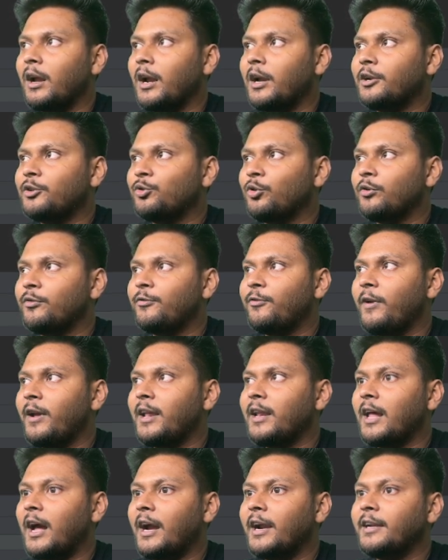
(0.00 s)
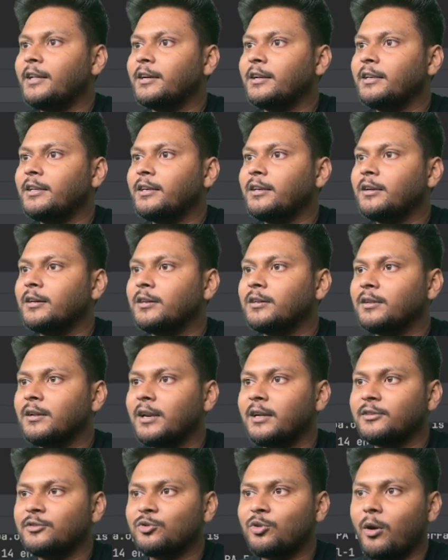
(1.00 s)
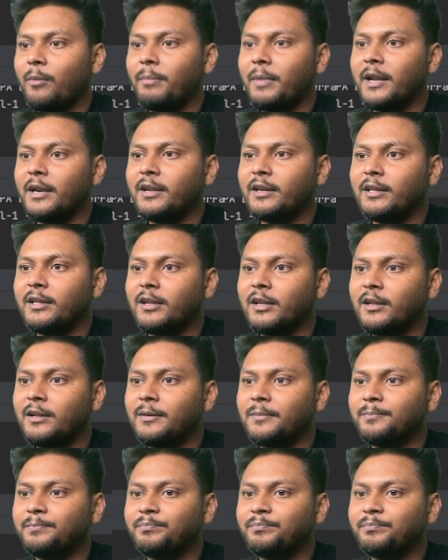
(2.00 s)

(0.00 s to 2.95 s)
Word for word: it should fail ideally let's stop and rerun